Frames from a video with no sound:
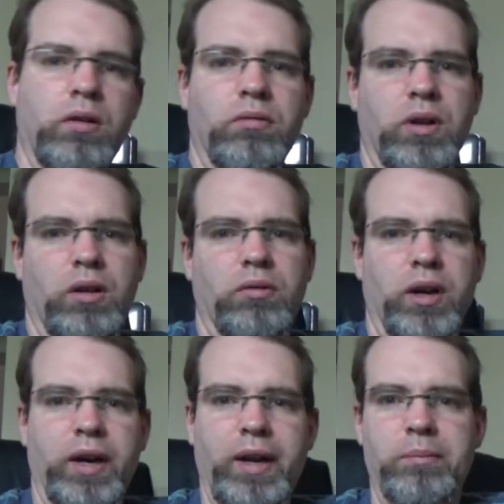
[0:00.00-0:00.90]
well,
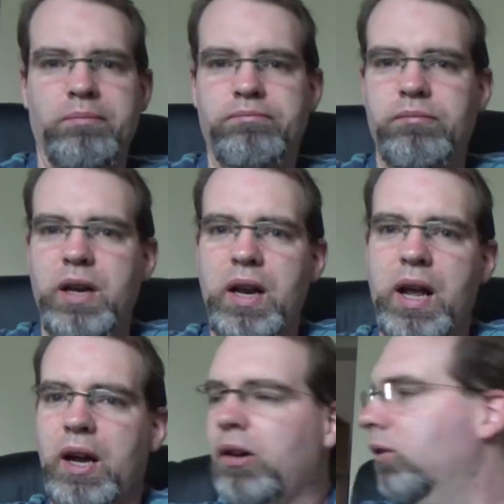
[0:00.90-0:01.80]
where I am
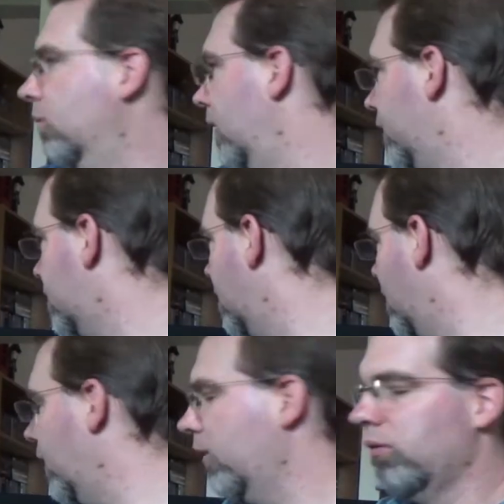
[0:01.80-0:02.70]
now, but,
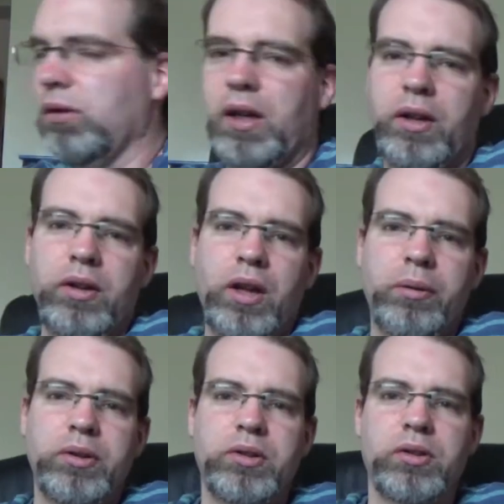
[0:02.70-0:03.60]
well,
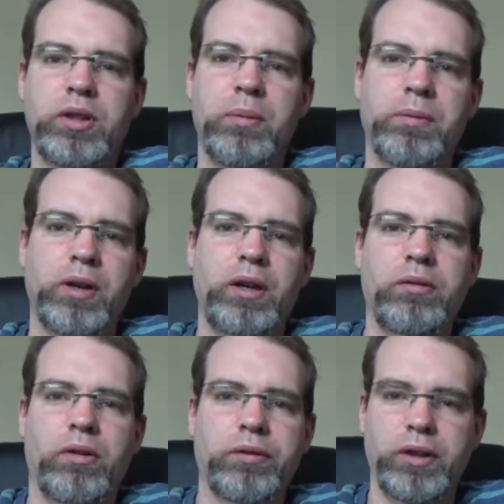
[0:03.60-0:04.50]
always just temporary,
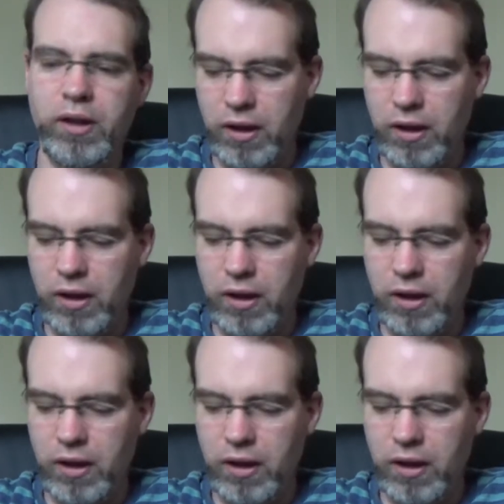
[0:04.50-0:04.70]
hopefully.